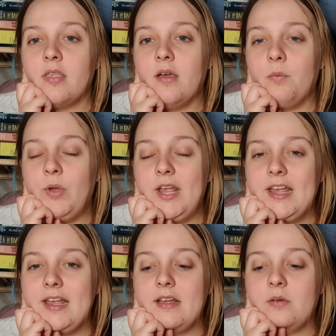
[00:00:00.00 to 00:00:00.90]

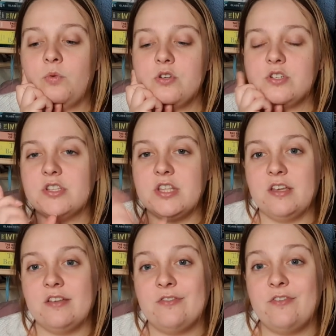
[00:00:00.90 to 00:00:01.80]
we watched
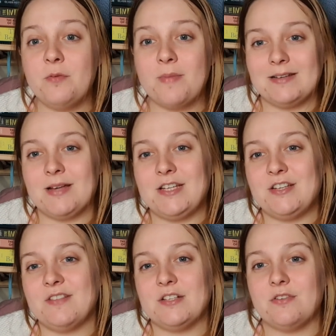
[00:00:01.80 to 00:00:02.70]
the film adaptation
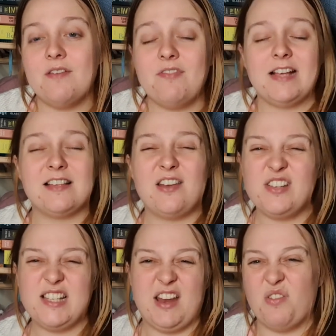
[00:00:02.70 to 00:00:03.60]
of this on Netflix, and I
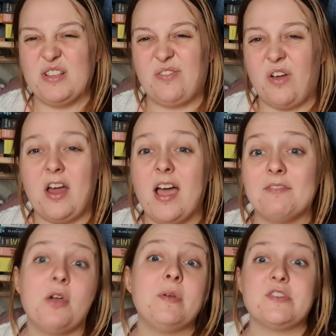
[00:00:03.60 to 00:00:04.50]
said, oh, it's fine, I had
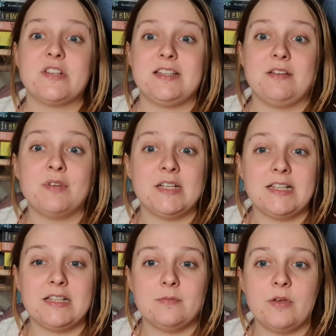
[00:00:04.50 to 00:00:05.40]
no interest in reading
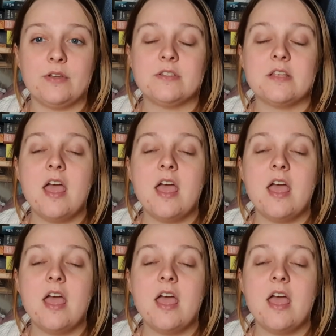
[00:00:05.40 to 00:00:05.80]
these books.